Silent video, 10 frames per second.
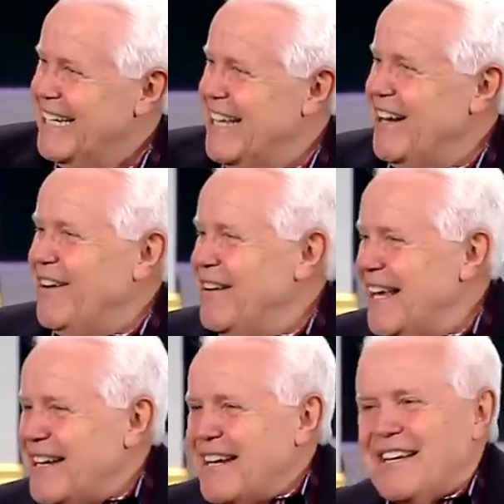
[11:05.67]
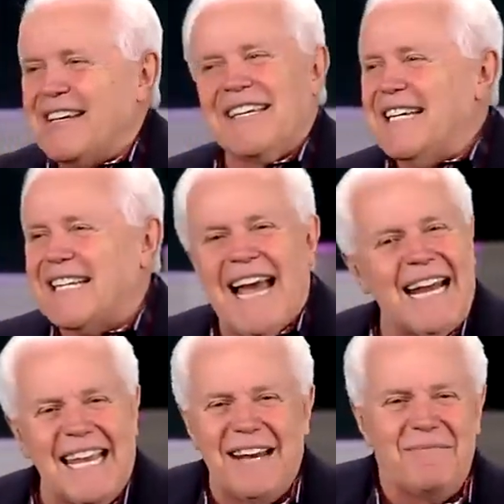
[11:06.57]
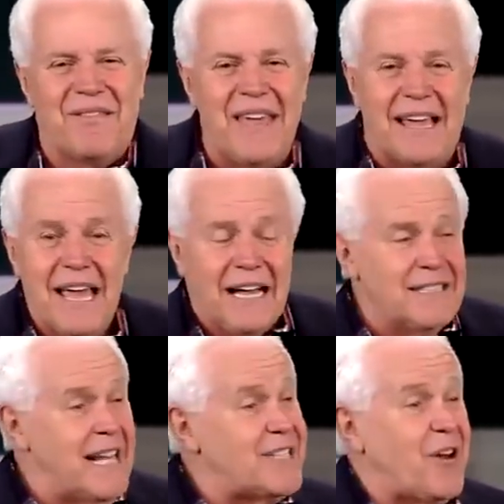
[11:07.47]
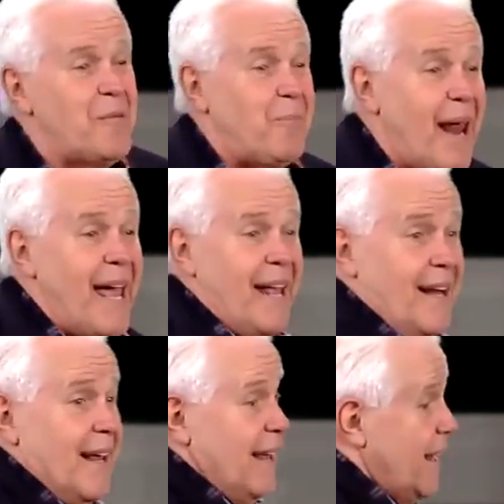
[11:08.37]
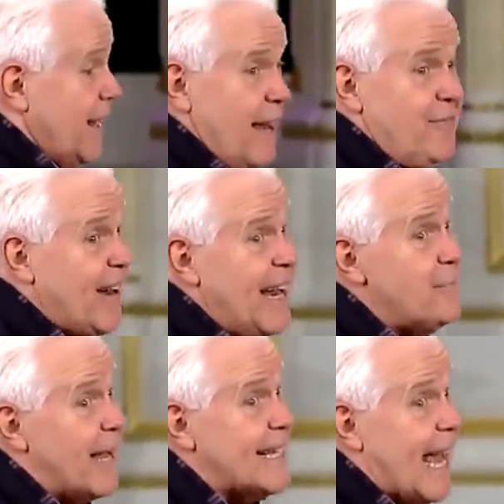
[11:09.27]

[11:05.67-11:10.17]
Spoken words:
You know, you just got to get them to think it. Because they start playing, they forget about